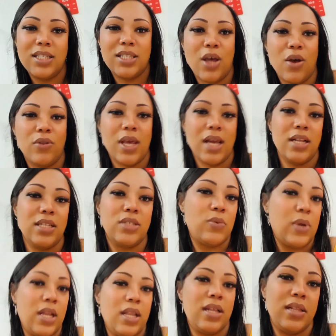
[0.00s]
So that is
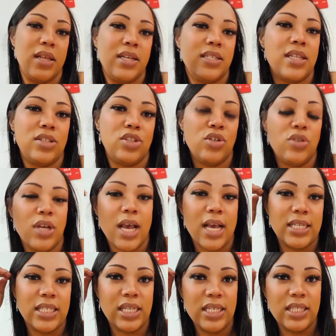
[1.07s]
one of the things that you
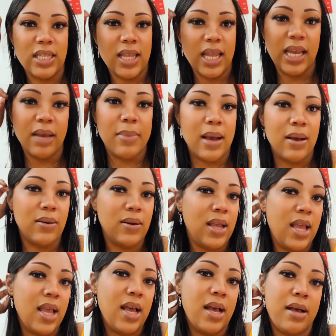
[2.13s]
guys need to think about
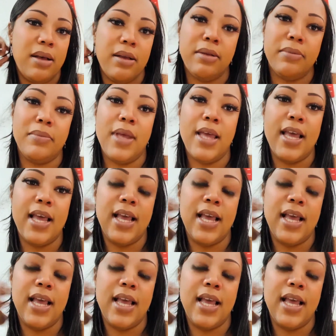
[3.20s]
um,